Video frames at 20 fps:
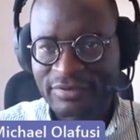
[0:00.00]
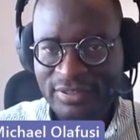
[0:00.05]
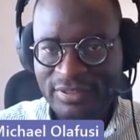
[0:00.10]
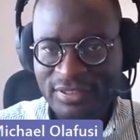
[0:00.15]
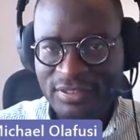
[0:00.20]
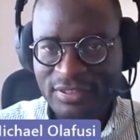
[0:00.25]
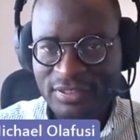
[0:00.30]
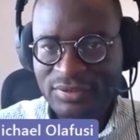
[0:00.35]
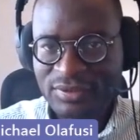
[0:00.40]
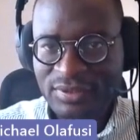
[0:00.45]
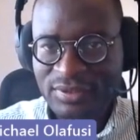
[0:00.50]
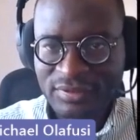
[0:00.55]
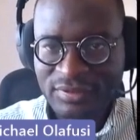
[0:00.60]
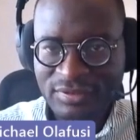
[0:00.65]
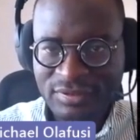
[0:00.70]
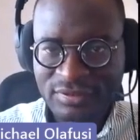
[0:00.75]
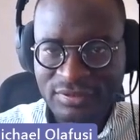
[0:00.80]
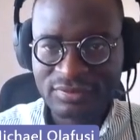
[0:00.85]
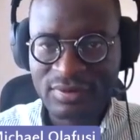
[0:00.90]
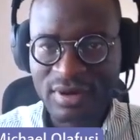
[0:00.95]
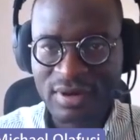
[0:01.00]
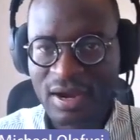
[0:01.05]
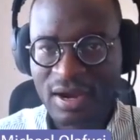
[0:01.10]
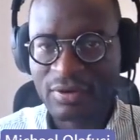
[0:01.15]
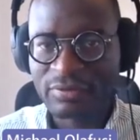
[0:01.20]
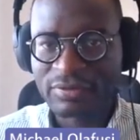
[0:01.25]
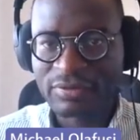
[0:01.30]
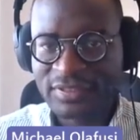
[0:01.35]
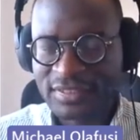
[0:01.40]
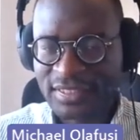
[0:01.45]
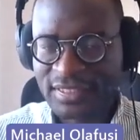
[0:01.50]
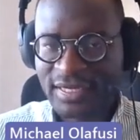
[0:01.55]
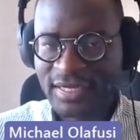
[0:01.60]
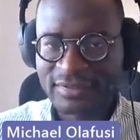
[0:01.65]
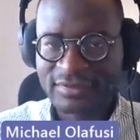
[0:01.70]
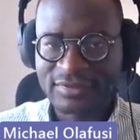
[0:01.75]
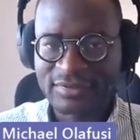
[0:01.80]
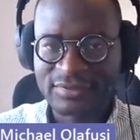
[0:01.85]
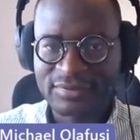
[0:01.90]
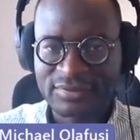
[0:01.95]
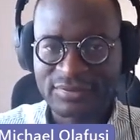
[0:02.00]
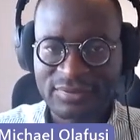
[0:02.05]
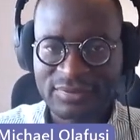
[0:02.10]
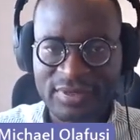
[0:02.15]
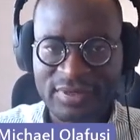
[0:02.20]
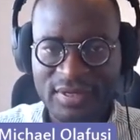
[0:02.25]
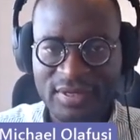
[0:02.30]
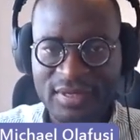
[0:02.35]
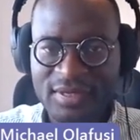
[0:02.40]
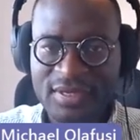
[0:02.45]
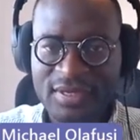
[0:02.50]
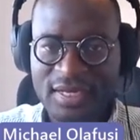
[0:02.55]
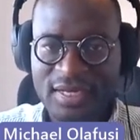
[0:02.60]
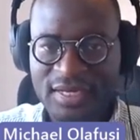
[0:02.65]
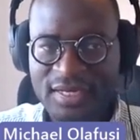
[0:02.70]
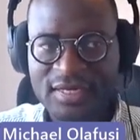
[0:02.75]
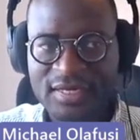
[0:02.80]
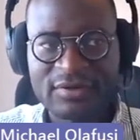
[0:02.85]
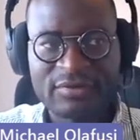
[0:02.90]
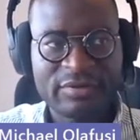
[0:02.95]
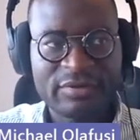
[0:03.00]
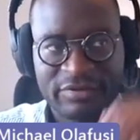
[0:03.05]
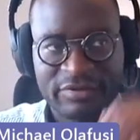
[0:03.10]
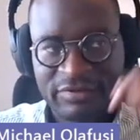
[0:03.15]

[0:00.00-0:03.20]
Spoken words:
So she took us through our own style too, and it